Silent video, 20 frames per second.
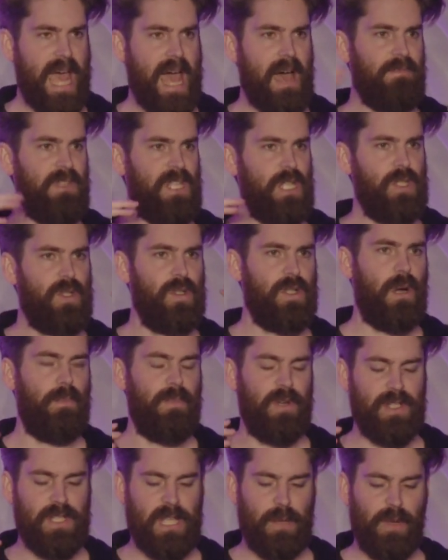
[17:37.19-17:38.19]
have these two
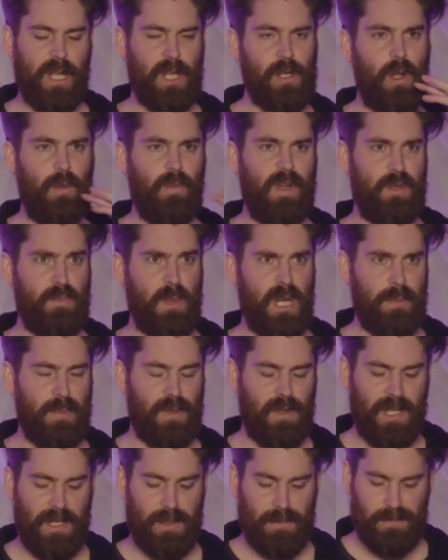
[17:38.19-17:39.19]
numbers that we can always
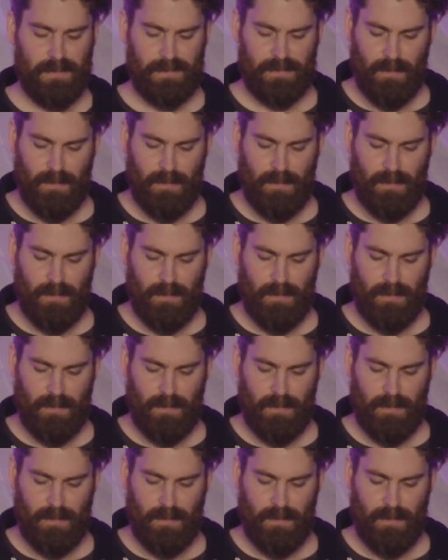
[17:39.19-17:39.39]
manipulate.